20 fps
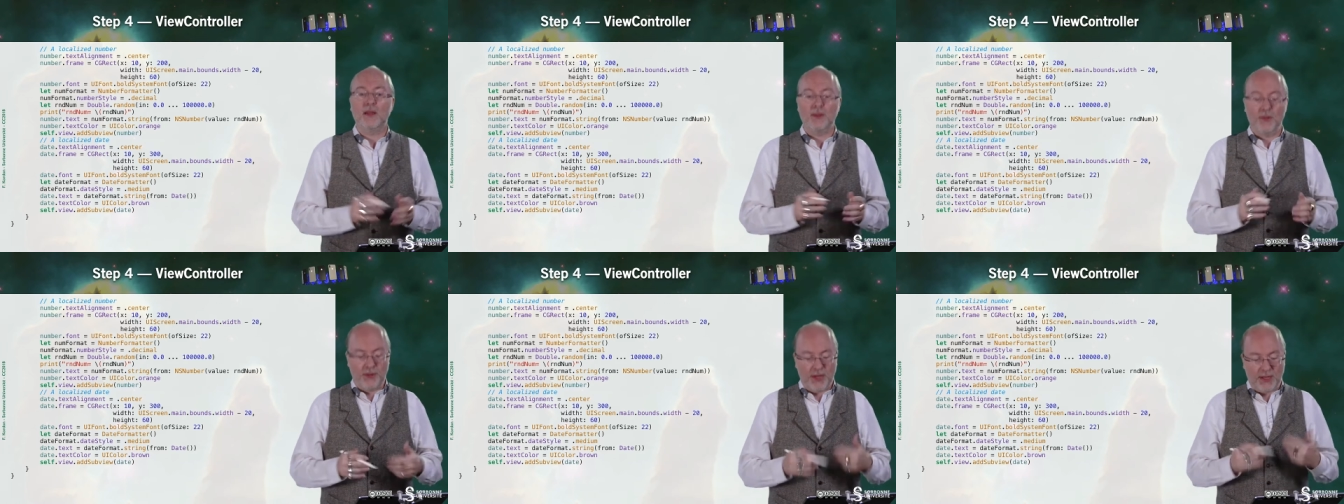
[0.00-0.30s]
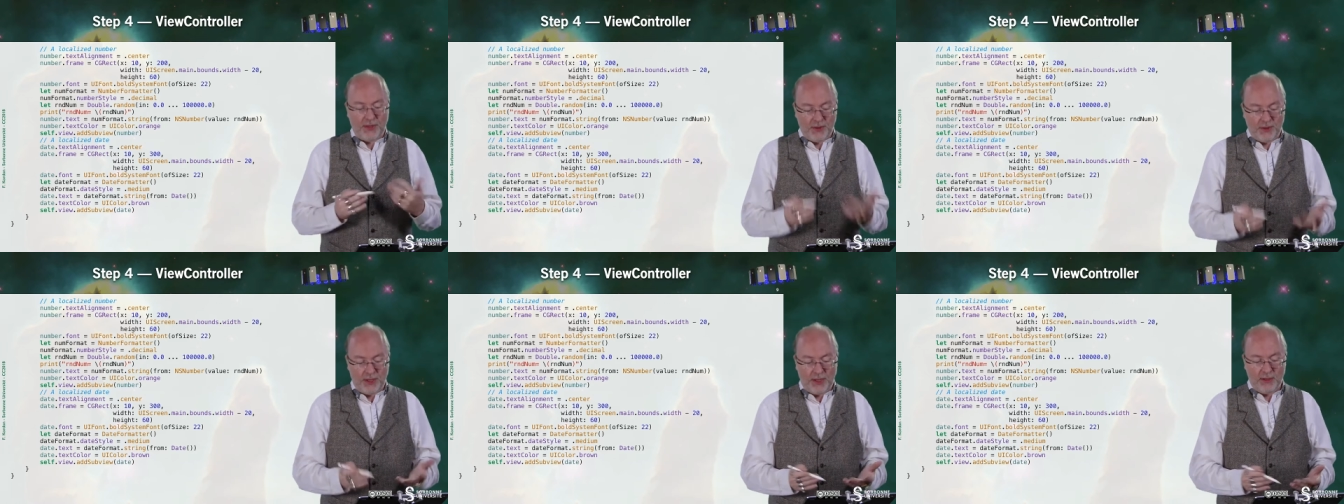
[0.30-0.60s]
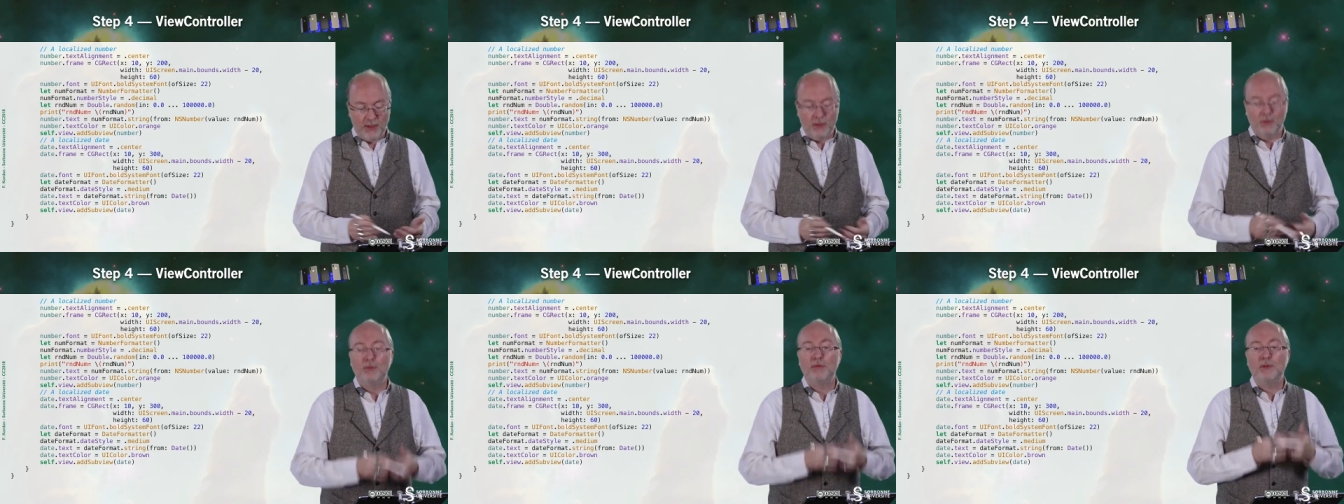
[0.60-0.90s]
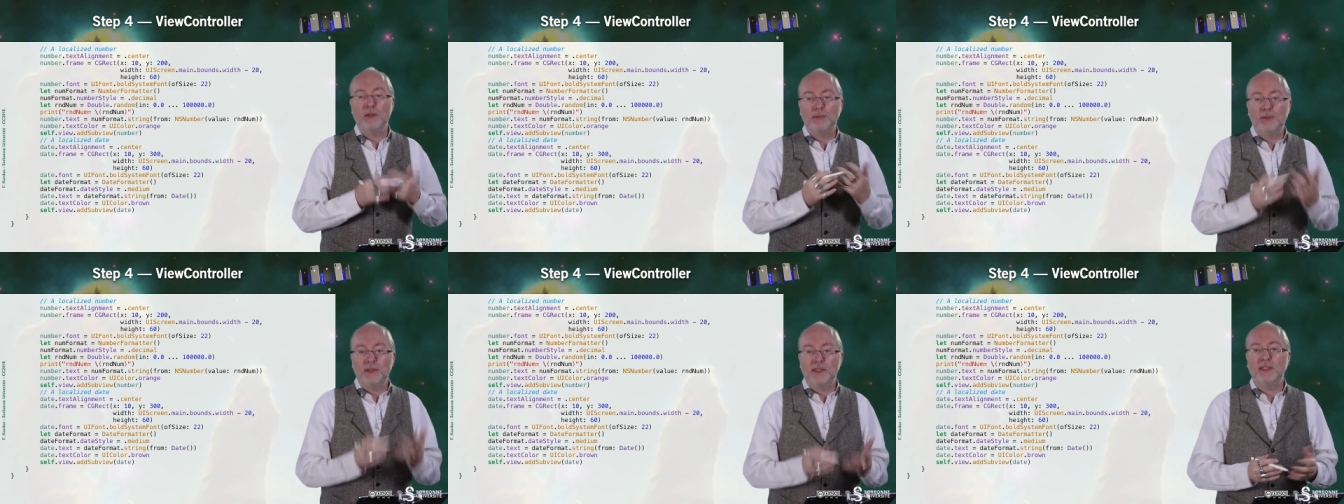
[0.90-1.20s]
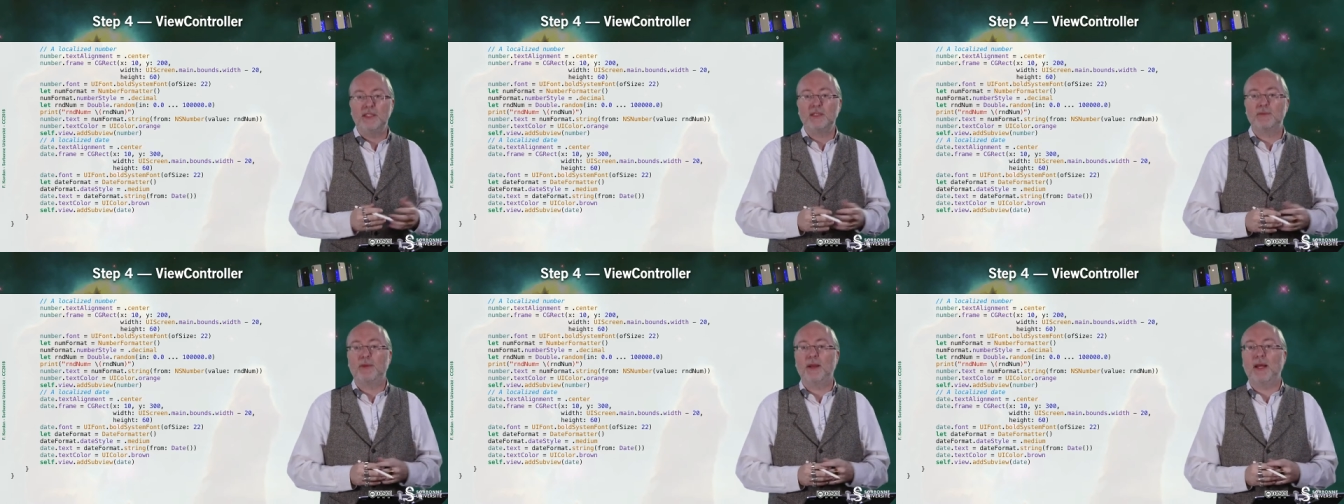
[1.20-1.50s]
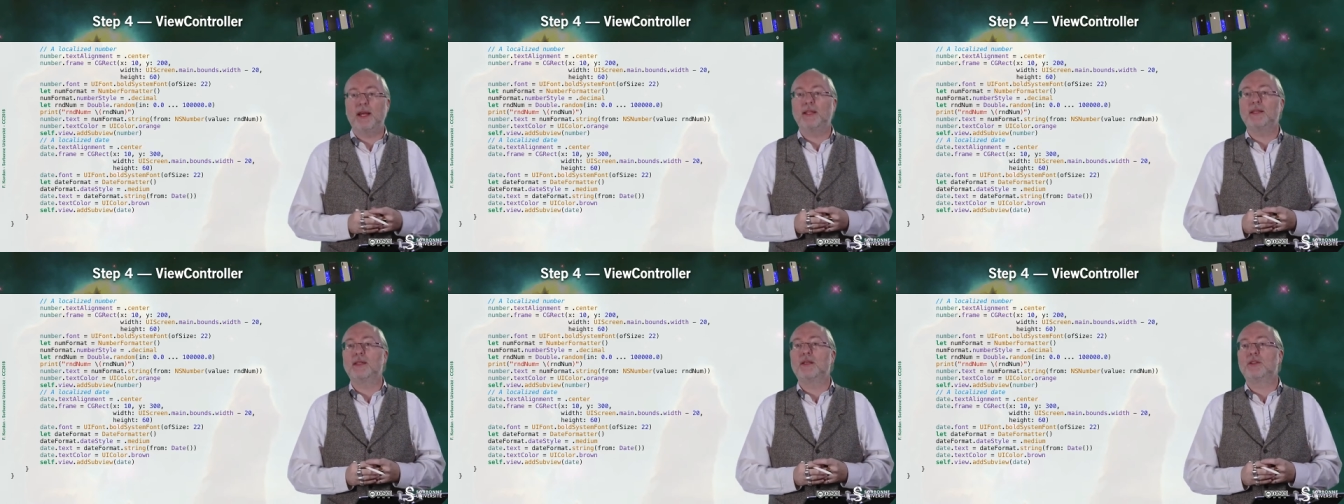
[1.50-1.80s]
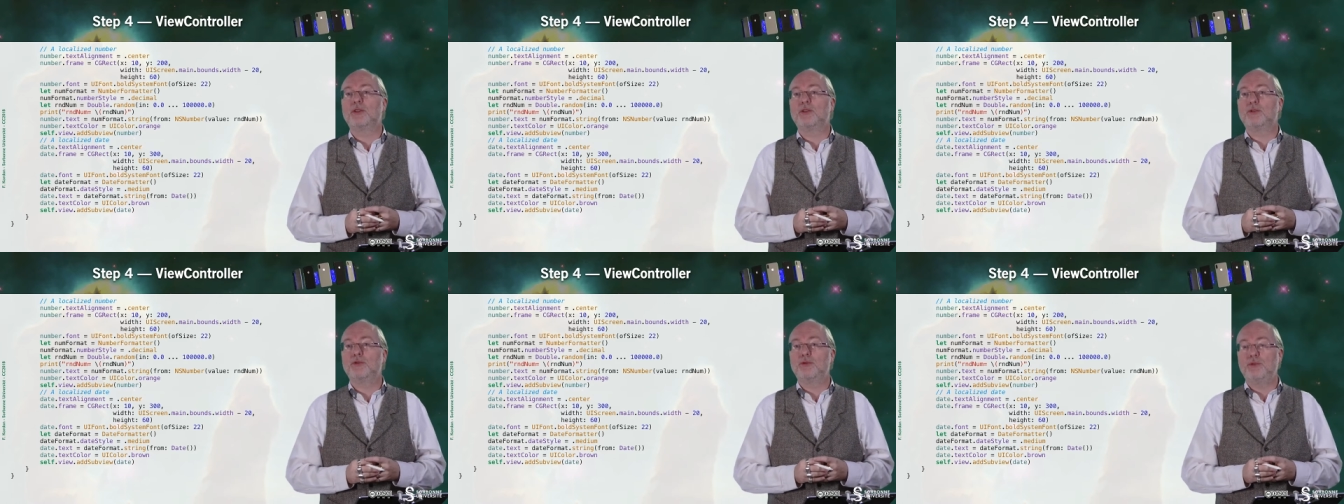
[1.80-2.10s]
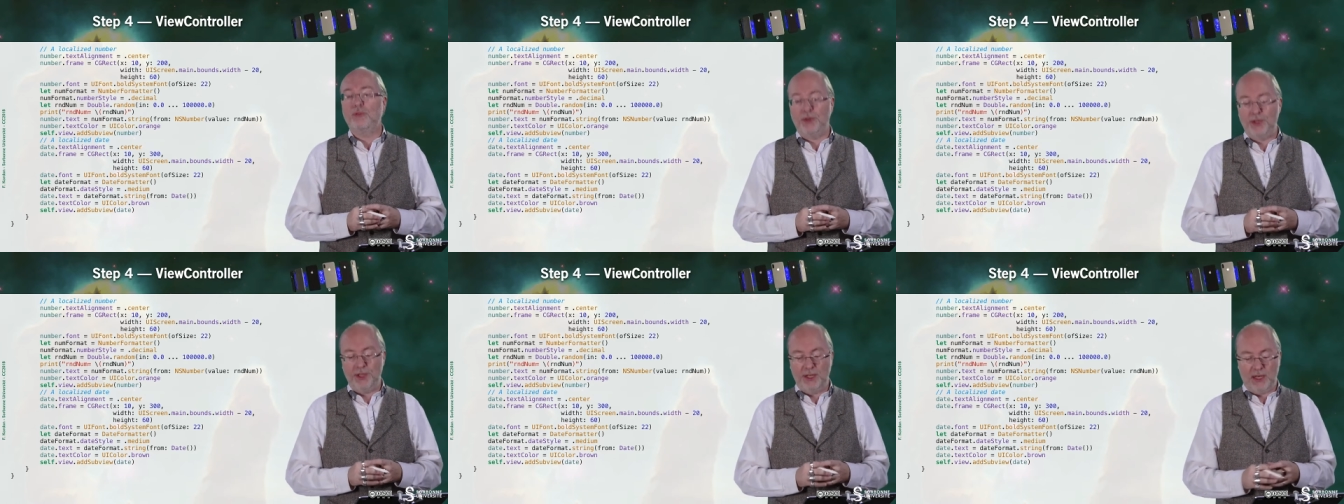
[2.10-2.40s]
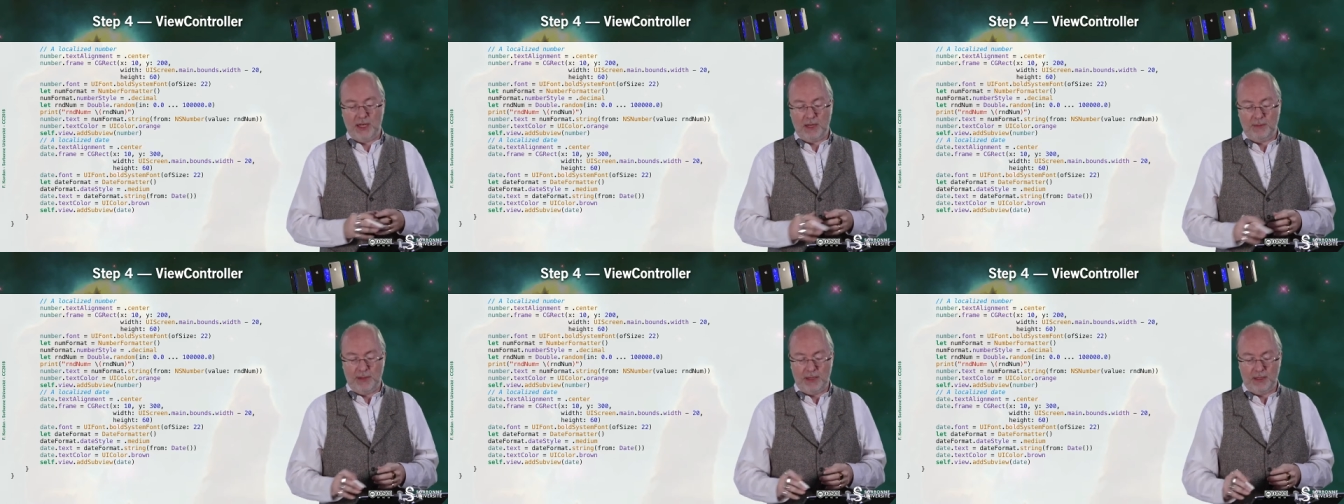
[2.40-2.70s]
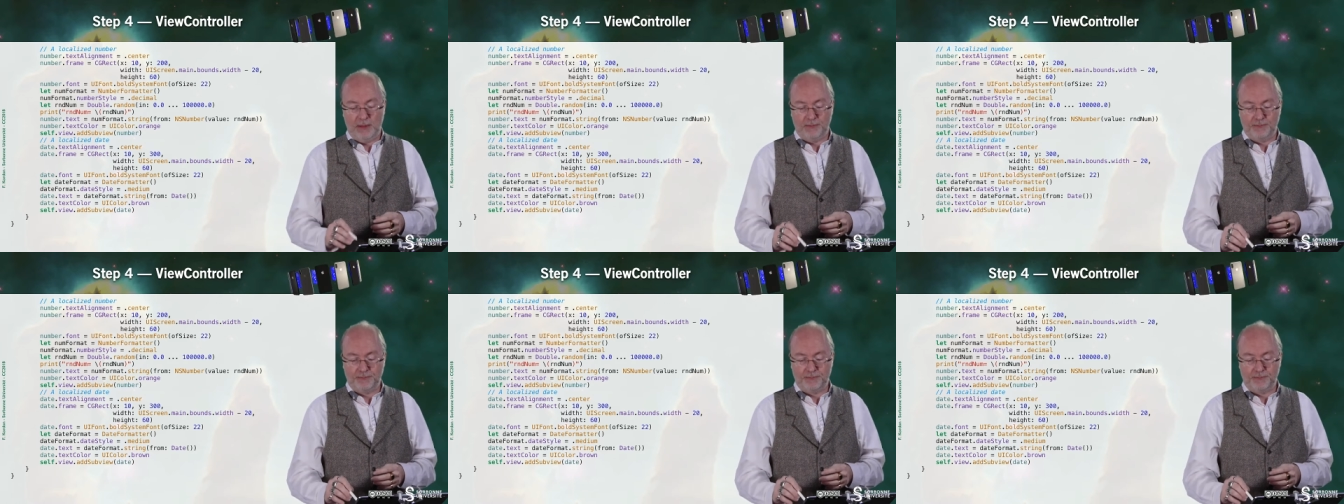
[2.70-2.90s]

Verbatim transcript: that then will be displayed to the label.